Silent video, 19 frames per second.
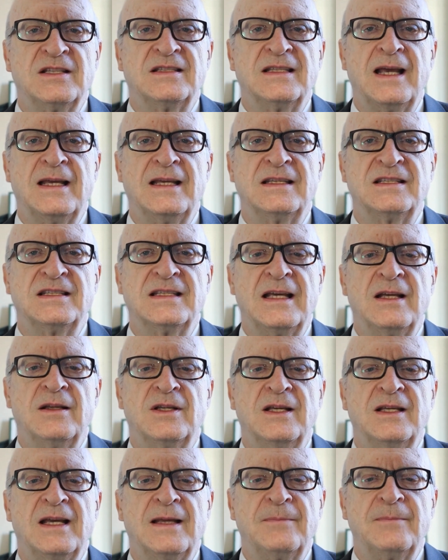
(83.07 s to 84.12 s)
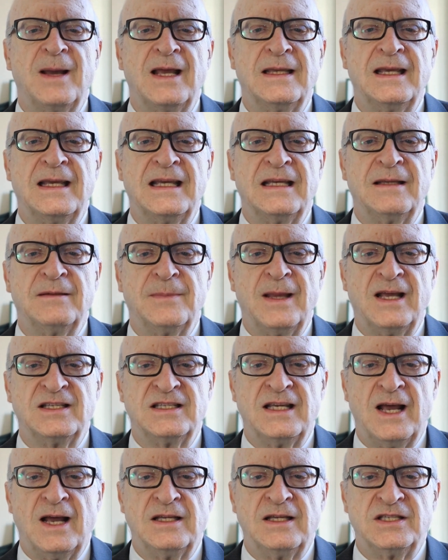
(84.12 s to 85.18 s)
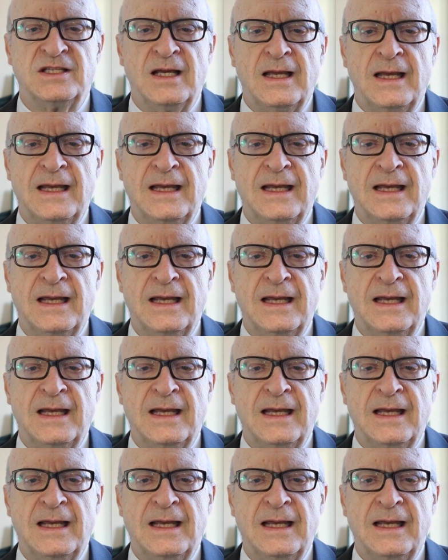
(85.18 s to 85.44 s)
that is secreted by the heat massage